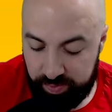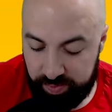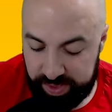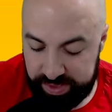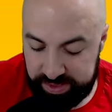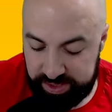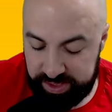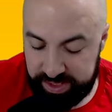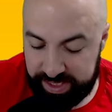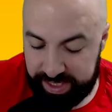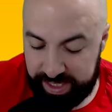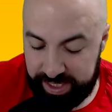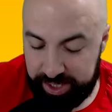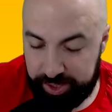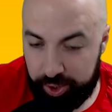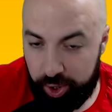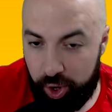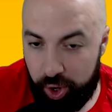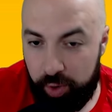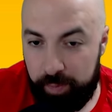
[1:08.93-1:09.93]
once you
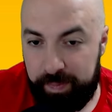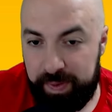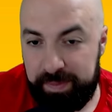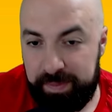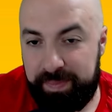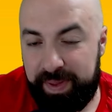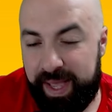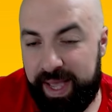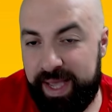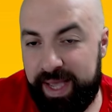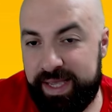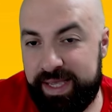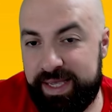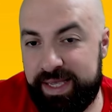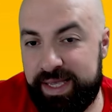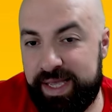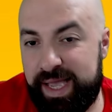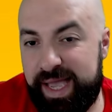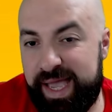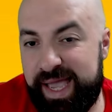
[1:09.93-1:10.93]
click open
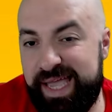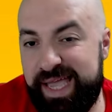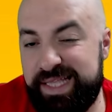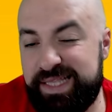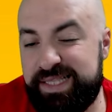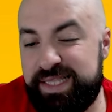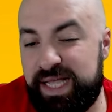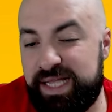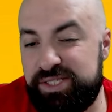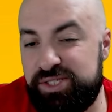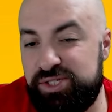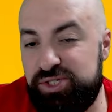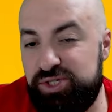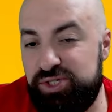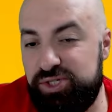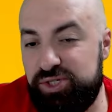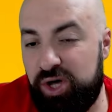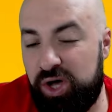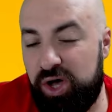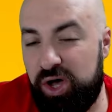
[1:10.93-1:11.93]
pack, it does
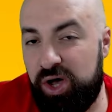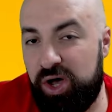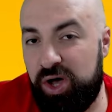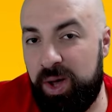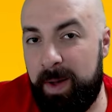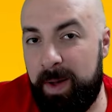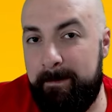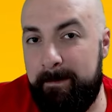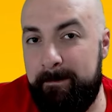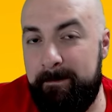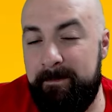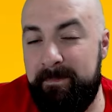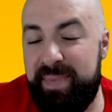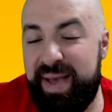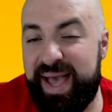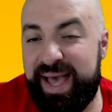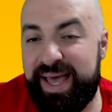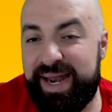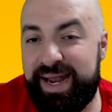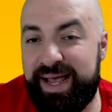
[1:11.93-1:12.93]
not
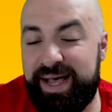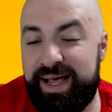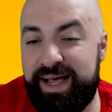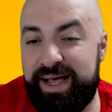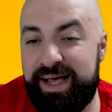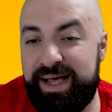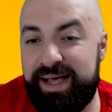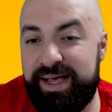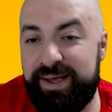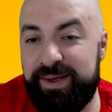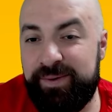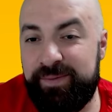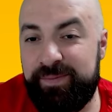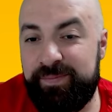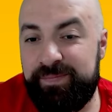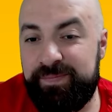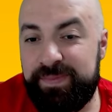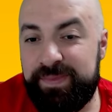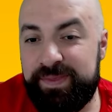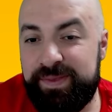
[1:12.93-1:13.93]
matter
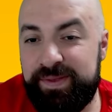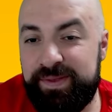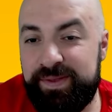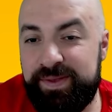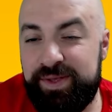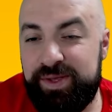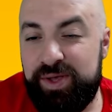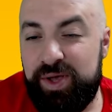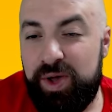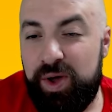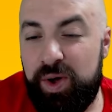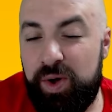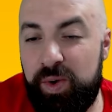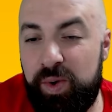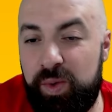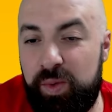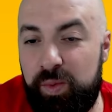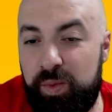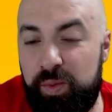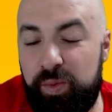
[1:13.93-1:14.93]

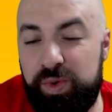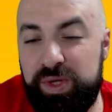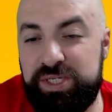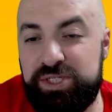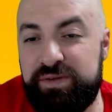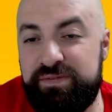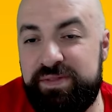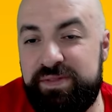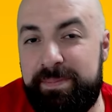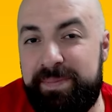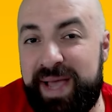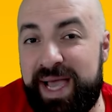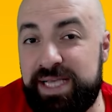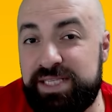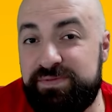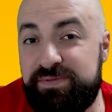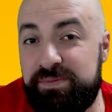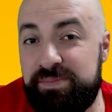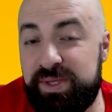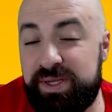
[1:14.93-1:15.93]
which of the
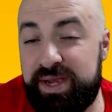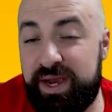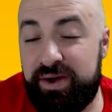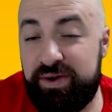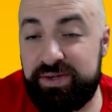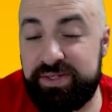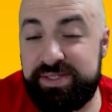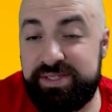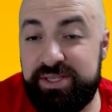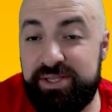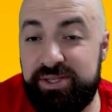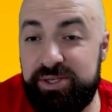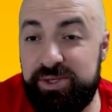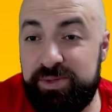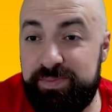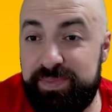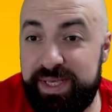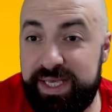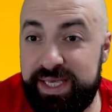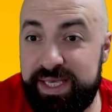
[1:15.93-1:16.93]
packs from the carousel you
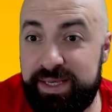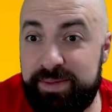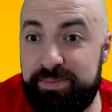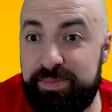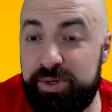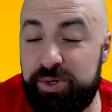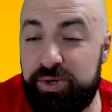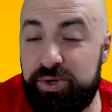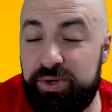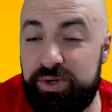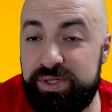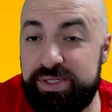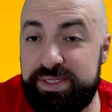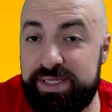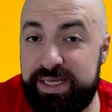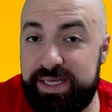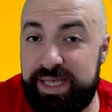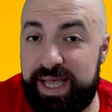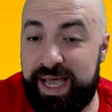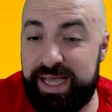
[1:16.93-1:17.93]
pick, because
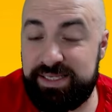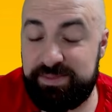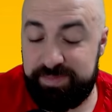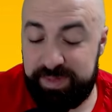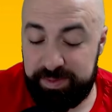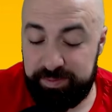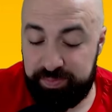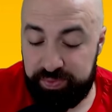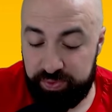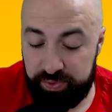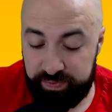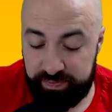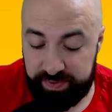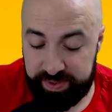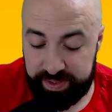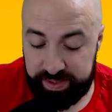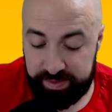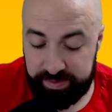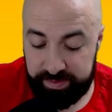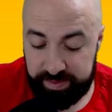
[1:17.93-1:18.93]
it has been
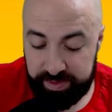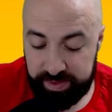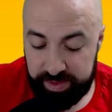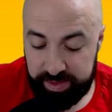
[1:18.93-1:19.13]
proven